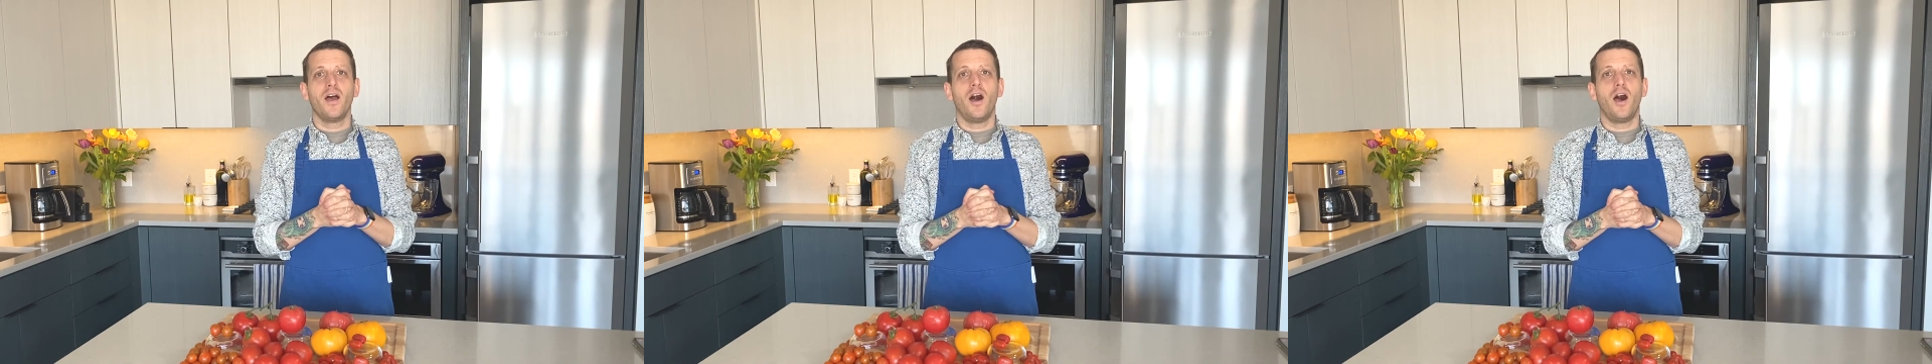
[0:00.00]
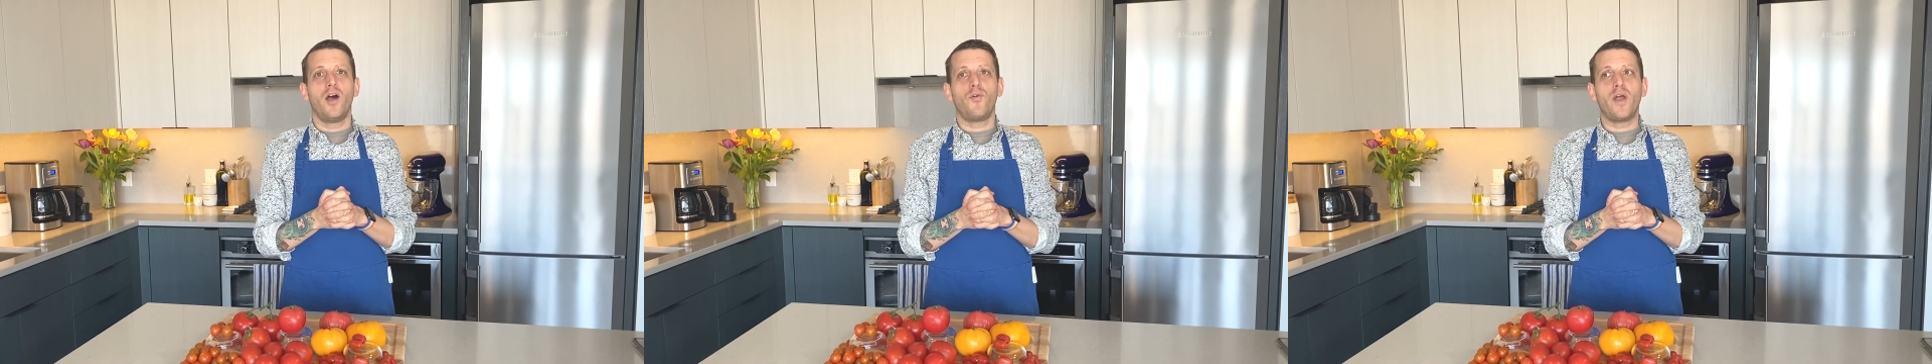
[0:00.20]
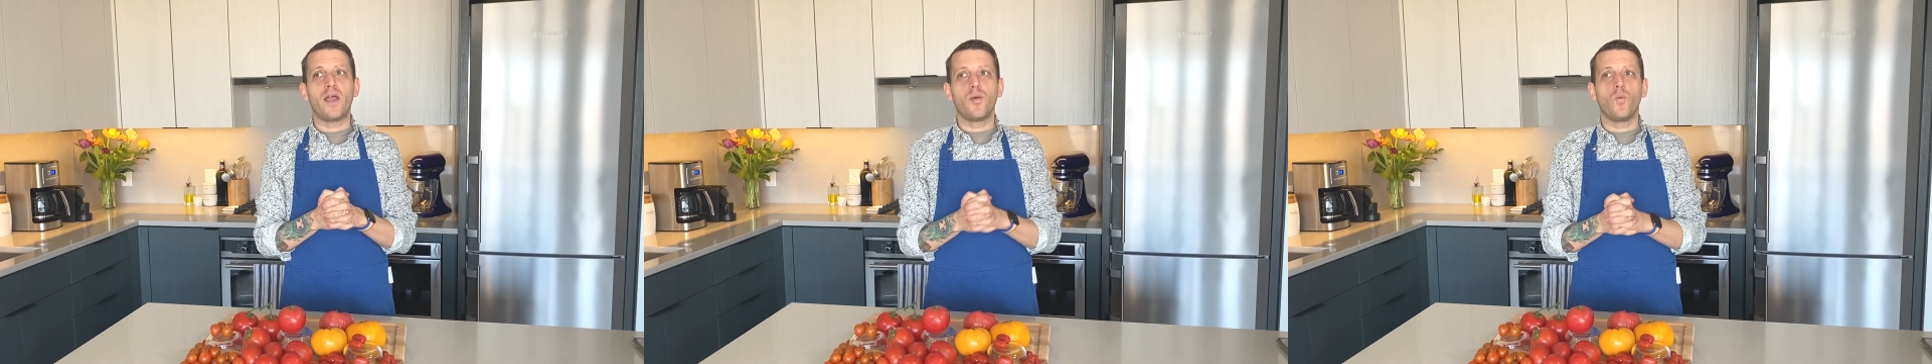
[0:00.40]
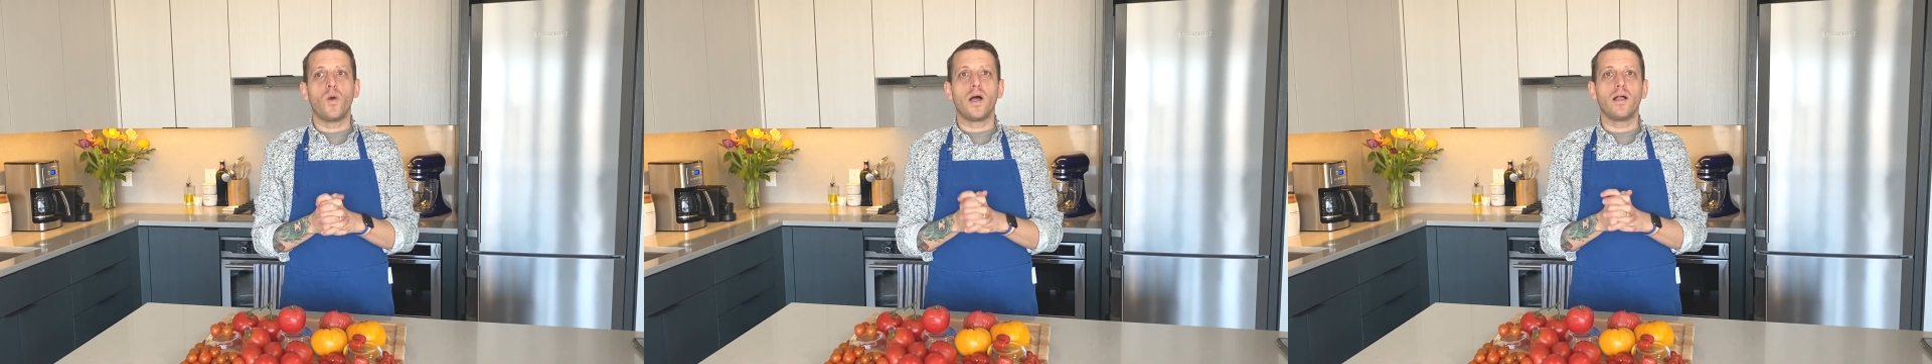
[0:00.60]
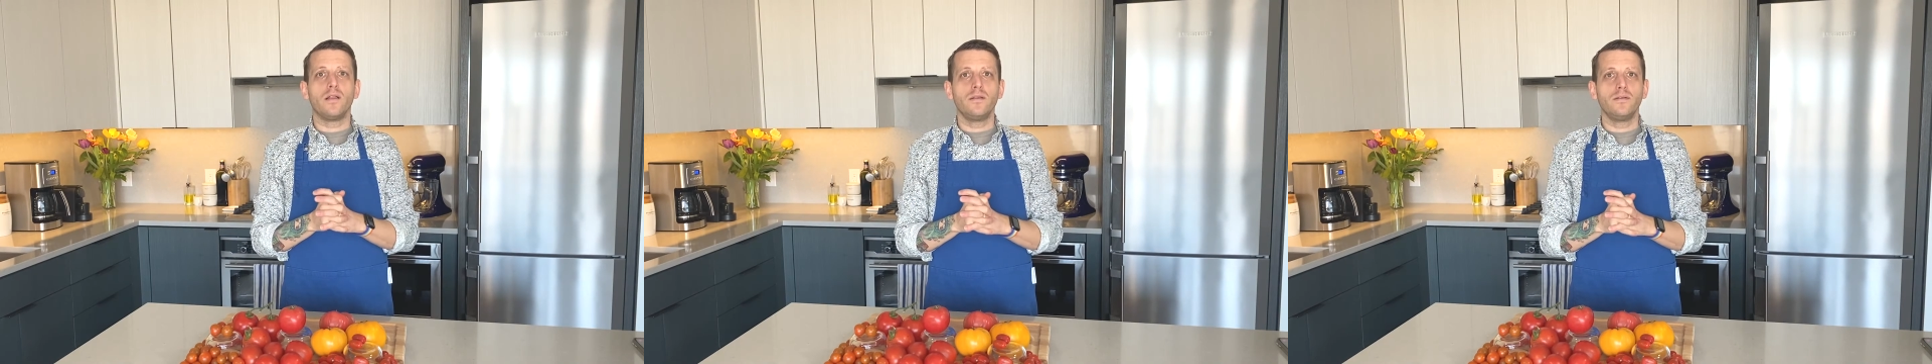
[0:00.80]
All right,
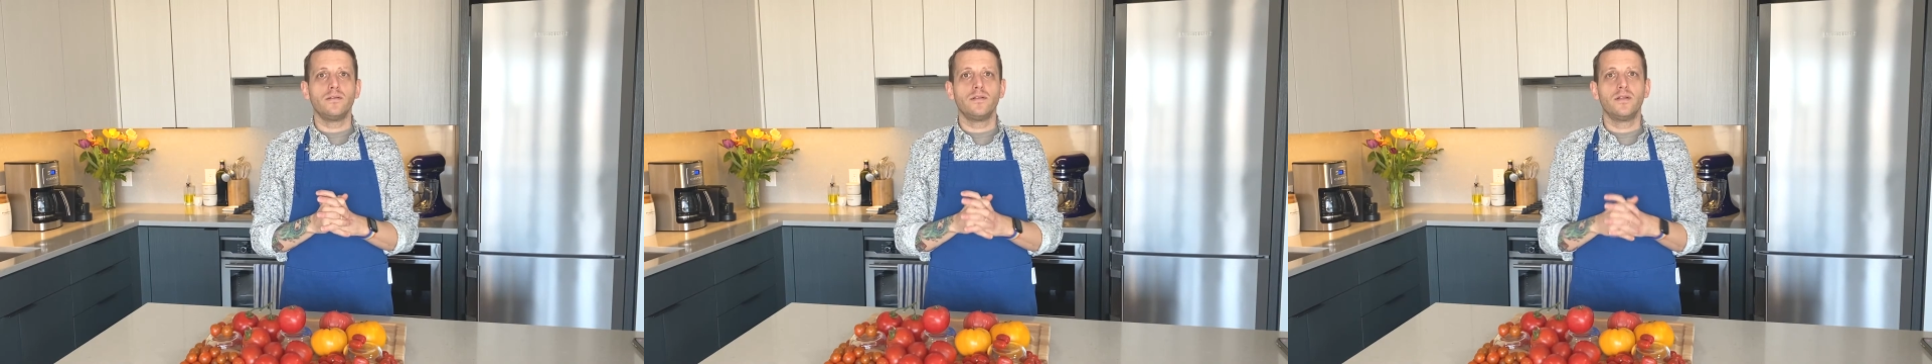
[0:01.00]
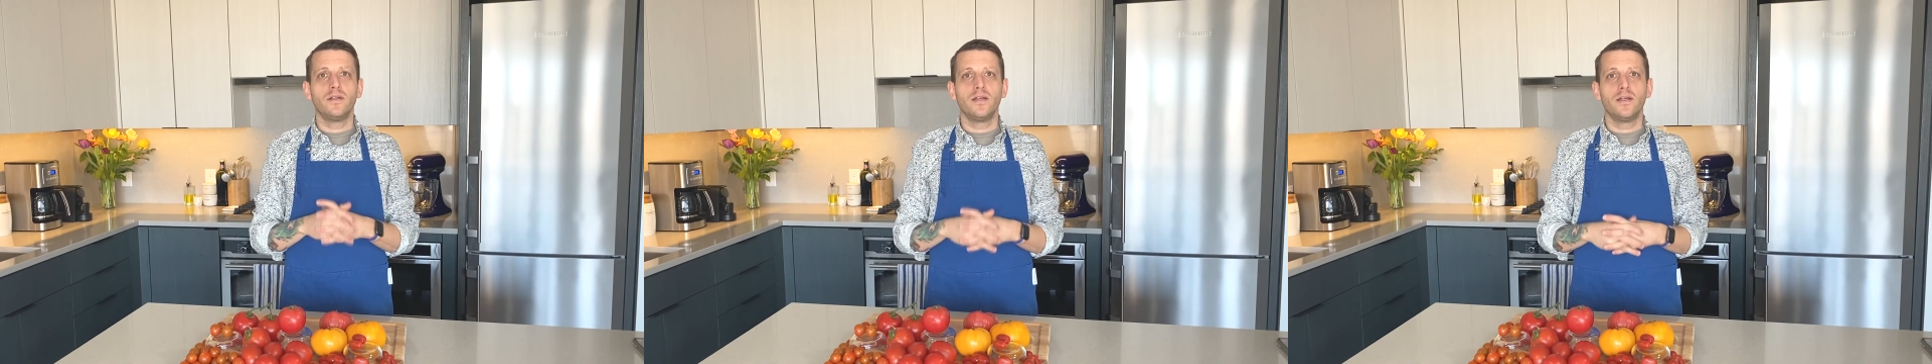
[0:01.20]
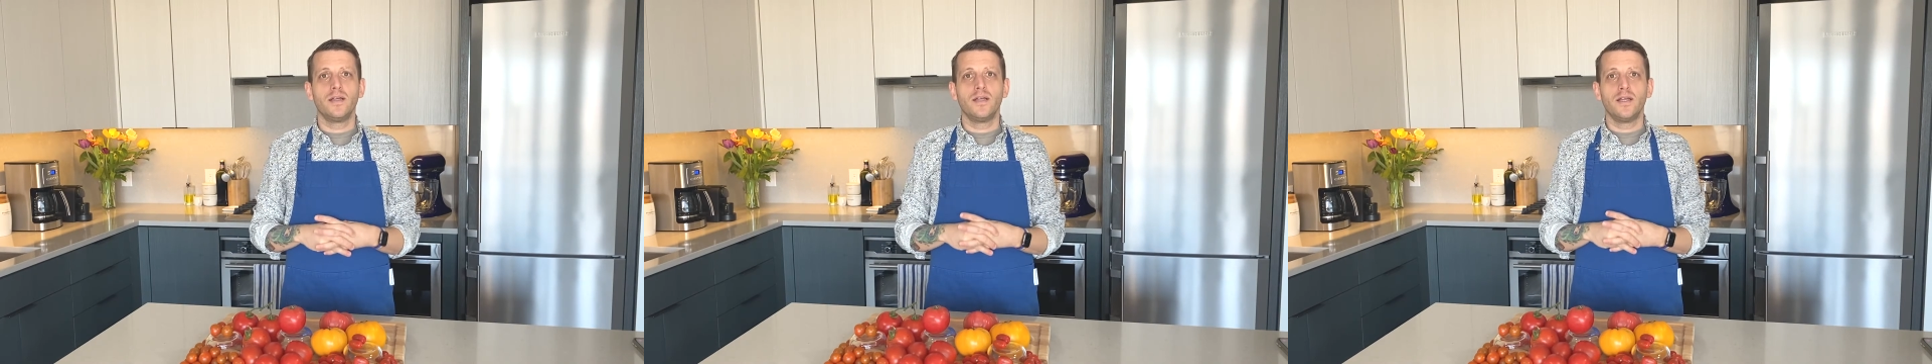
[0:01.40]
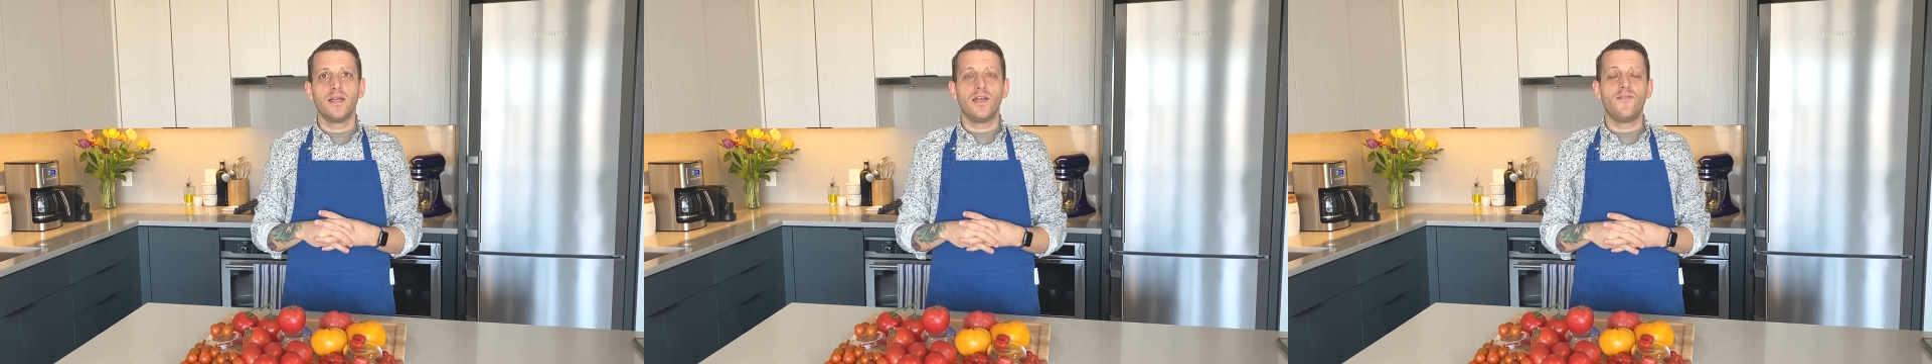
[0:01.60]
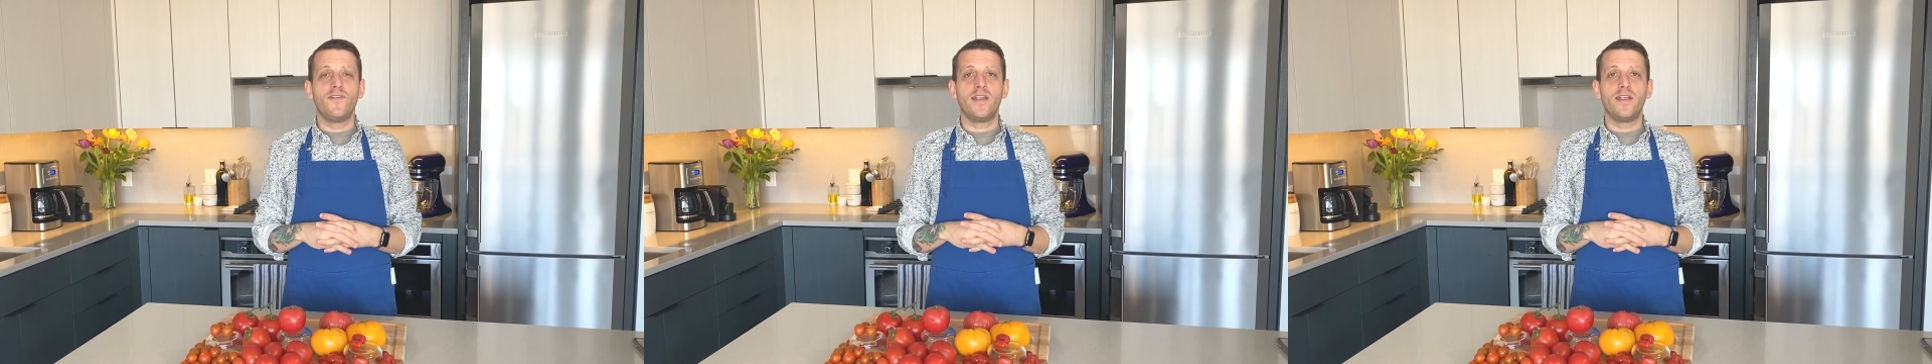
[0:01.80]
well, if